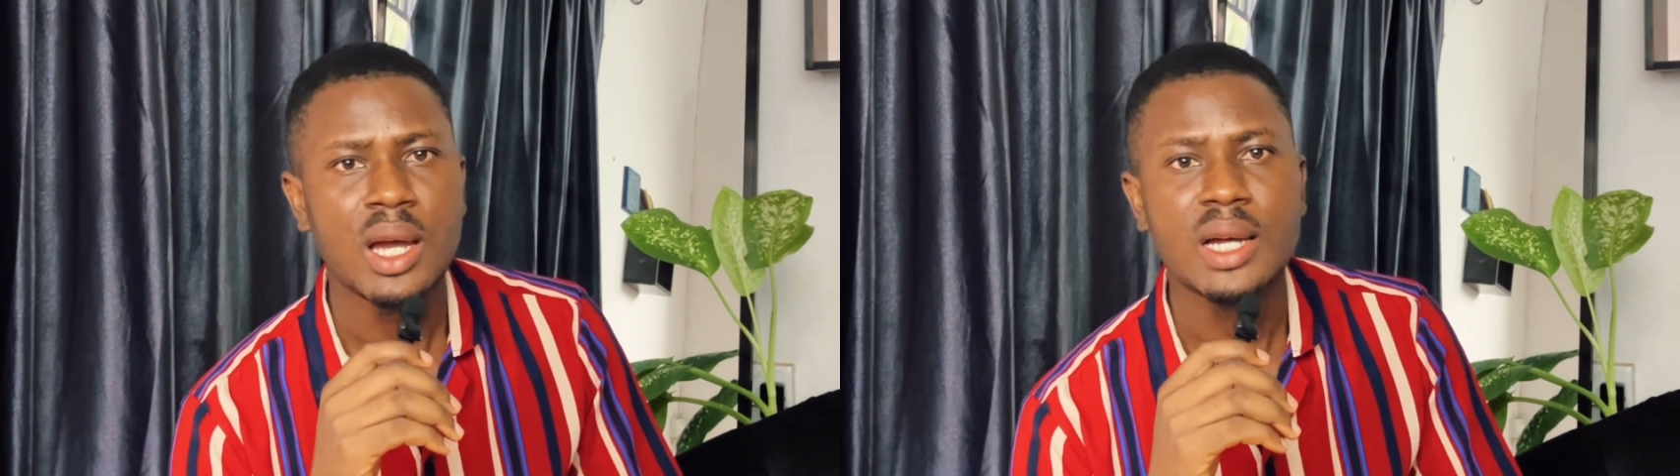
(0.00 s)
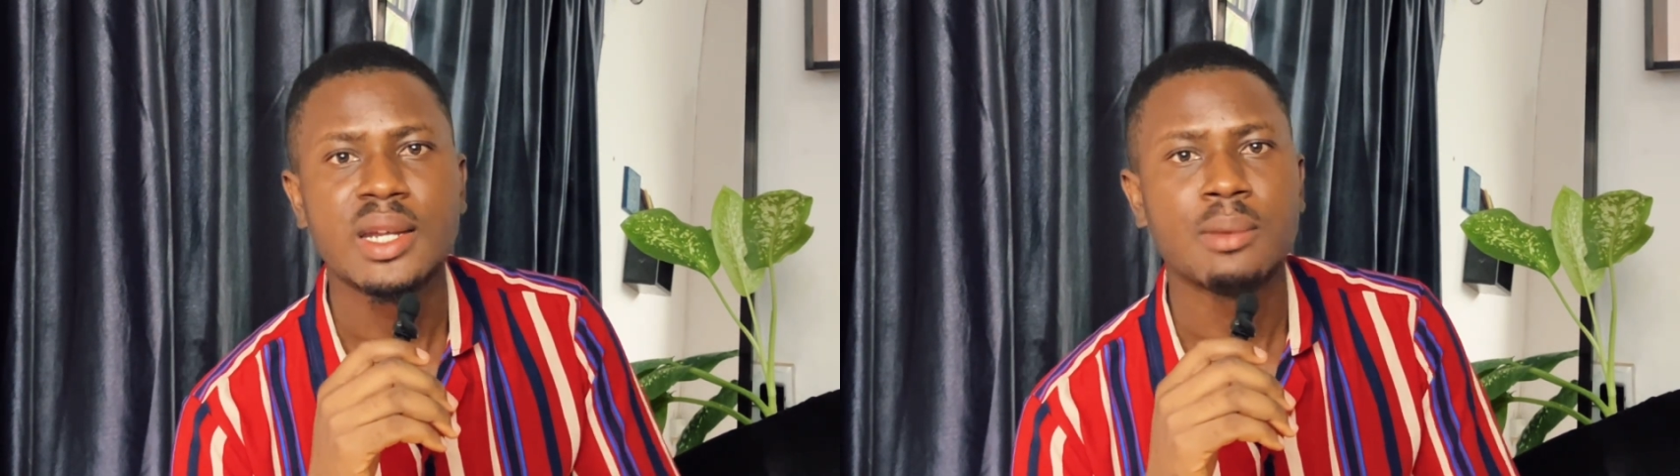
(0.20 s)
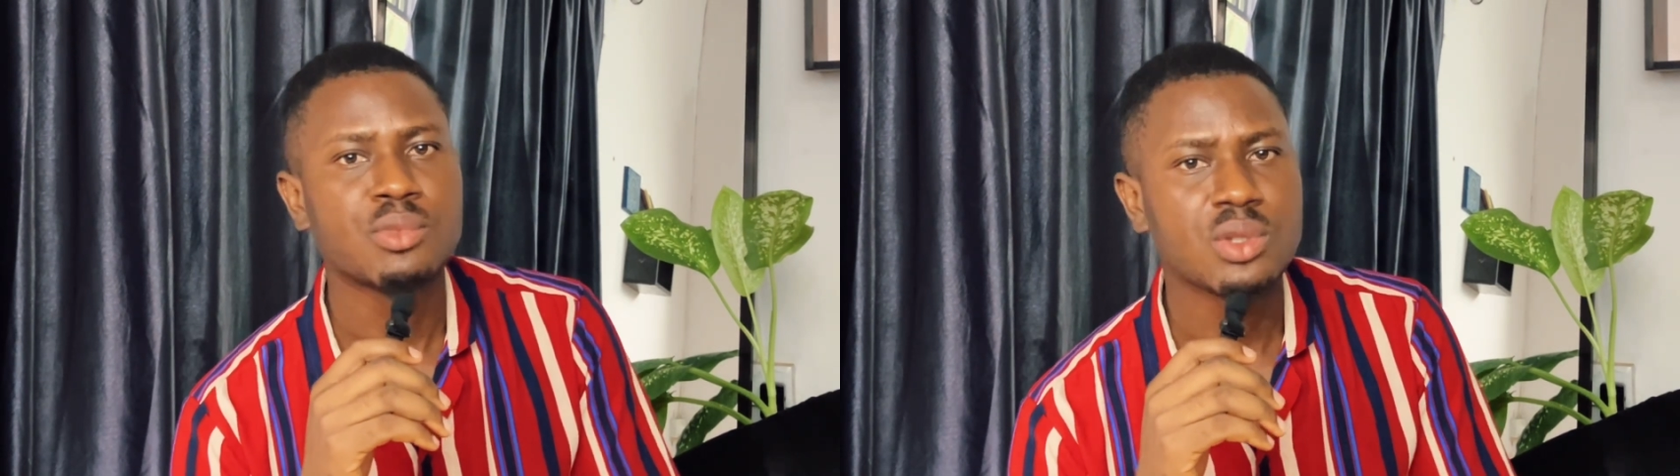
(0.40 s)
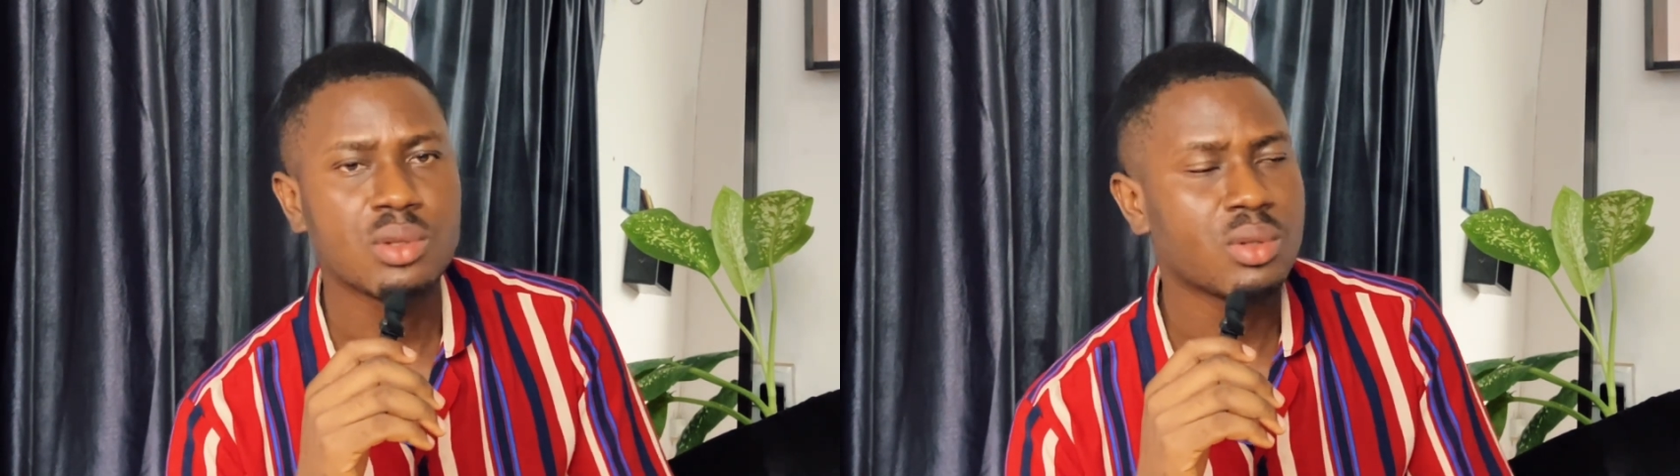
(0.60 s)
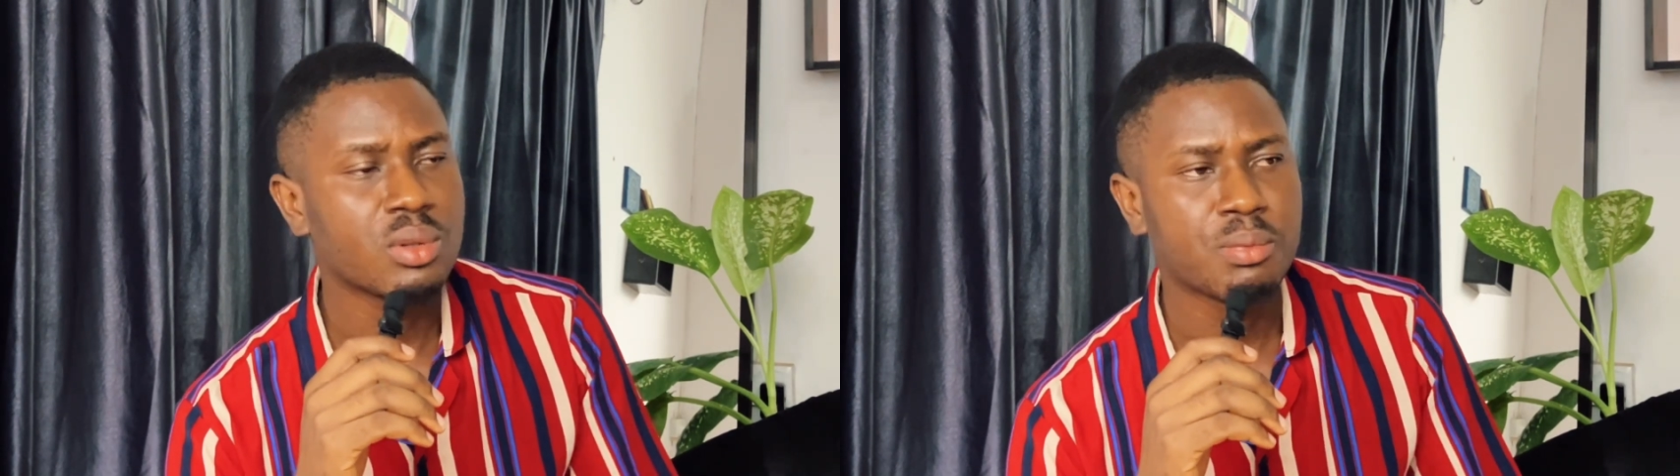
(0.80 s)
and I'm
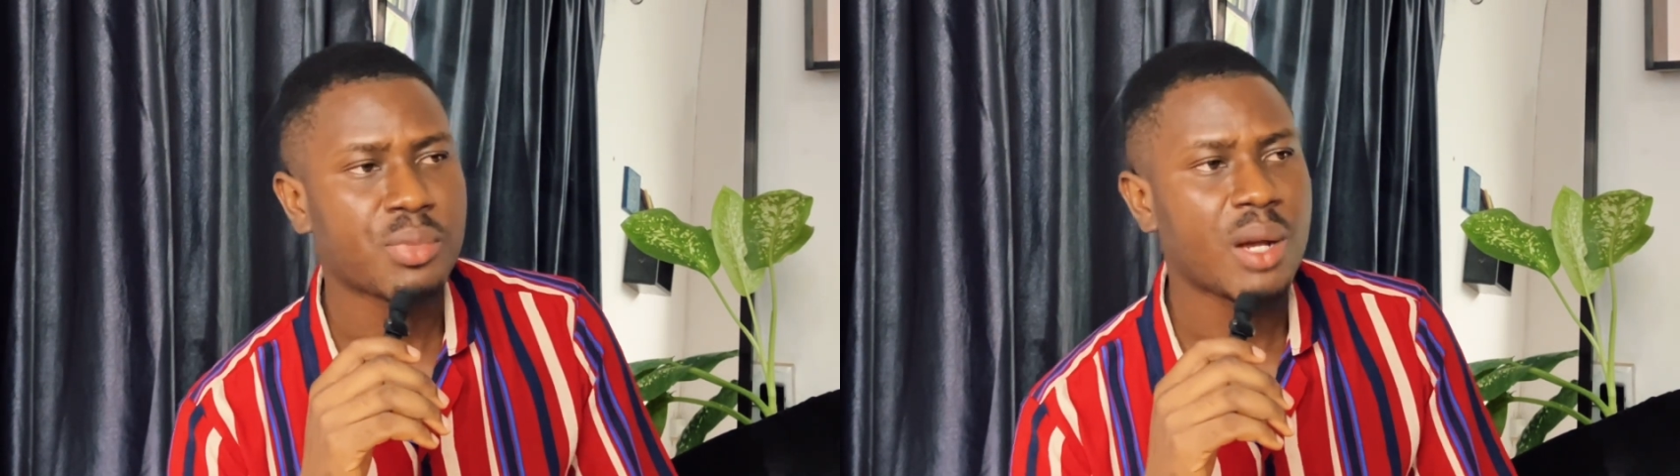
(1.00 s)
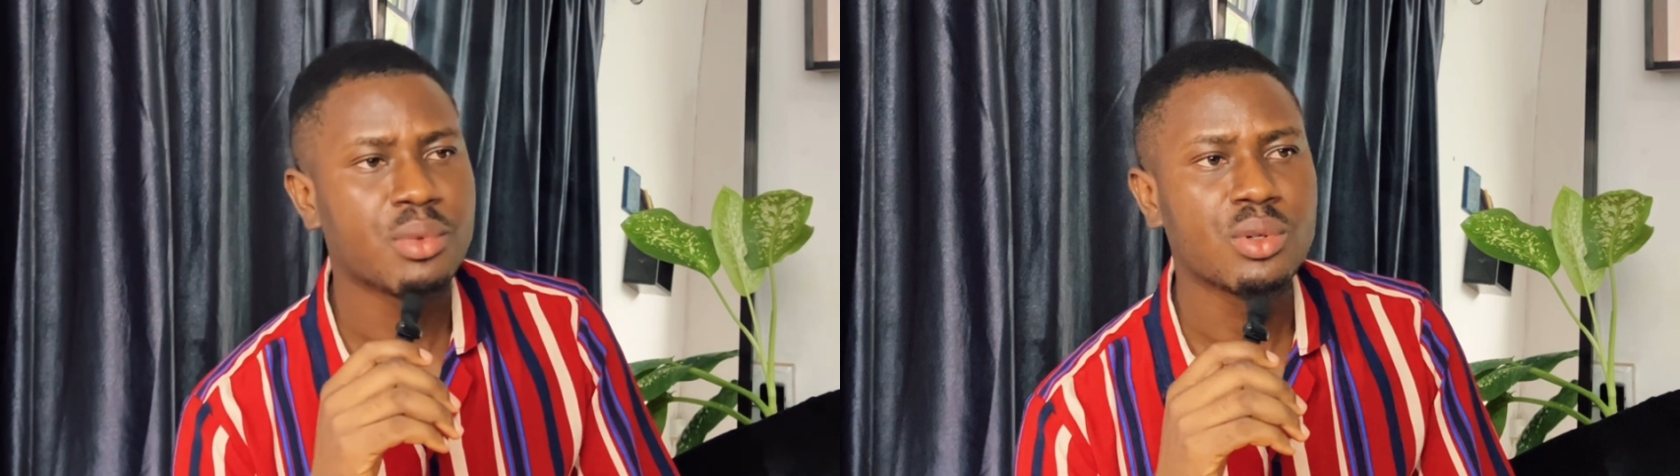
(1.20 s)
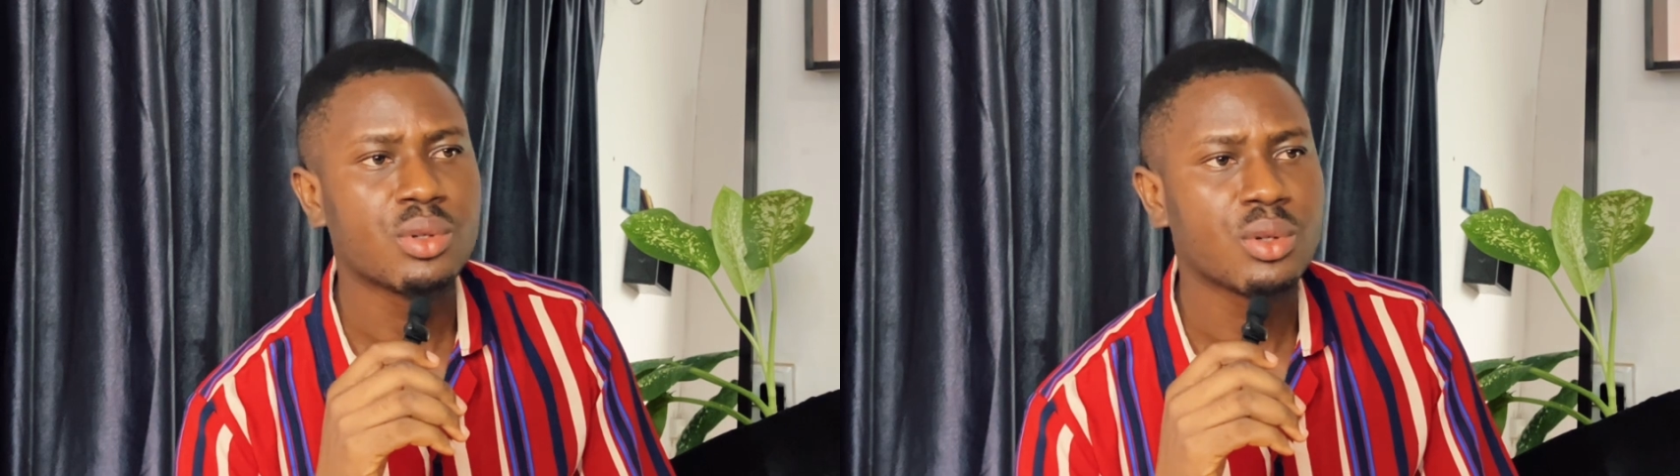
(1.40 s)
probably going